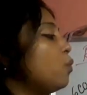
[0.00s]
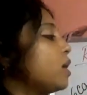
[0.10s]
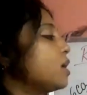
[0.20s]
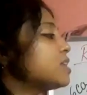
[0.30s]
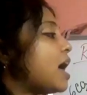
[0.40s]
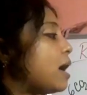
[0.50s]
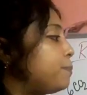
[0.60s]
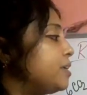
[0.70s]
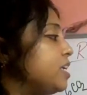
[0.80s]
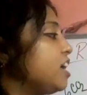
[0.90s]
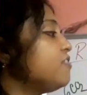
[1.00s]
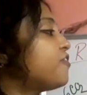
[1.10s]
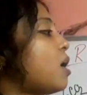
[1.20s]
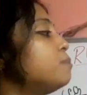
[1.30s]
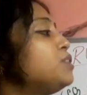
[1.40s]
was happening
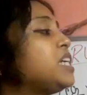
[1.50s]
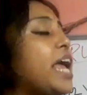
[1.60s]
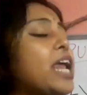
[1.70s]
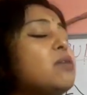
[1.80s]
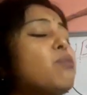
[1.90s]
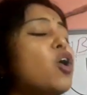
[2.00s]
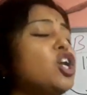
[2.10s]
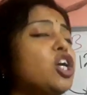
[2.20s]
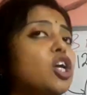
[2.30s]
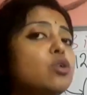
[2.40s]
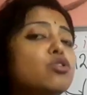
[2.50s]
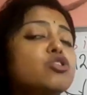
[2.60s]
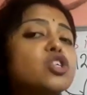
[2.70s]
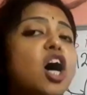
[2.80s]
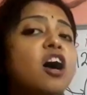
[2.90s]
from 10
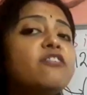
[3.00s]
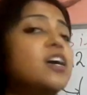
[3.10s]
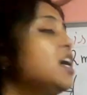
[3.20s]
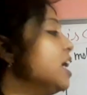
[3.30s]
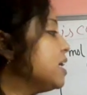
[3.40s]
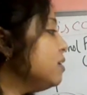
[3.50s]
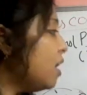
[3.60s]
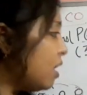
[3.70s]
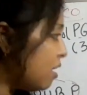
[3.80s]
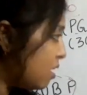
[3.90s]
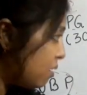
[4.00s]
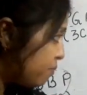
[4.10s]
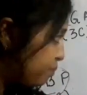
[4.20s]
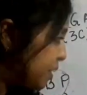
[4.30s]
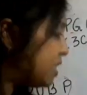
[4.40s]
molecules of
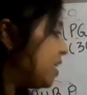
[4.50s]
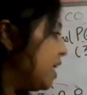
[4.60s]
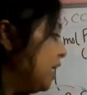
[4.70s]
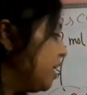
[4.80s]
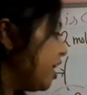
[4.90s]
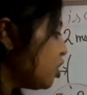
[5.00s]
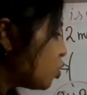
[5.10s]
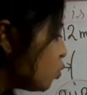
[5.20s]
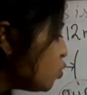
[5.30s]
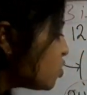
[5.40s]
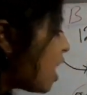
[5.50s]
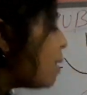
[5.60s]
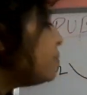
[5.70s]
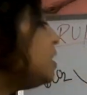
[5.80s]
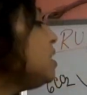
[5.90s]
PGLD through
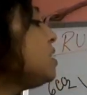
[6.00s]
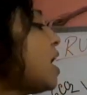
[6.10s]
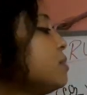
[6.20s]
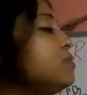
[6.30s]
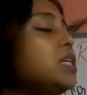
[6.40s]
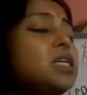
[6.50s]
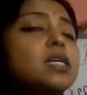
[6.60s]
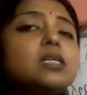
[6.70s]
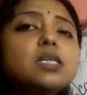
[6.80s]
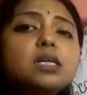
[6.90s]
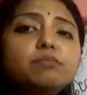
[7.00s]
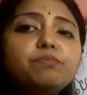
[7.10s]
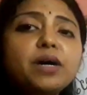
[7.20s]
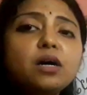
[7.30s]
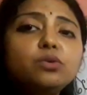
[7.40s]
some intermediate
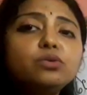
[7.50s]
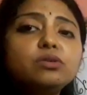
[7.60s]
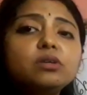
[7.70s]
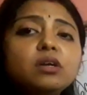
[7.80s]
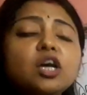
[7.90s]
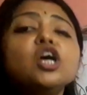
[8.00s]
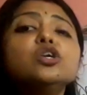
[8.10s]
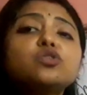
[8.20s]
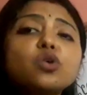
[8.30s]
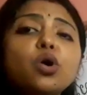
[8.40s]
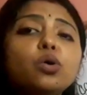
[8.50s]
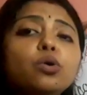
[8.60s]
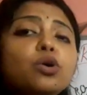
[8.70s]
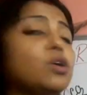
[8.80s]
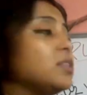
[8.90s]
compound. So
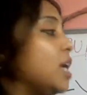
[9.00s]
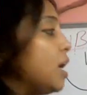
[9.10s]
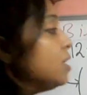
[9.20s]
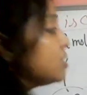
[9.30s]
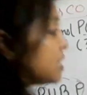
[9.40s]
the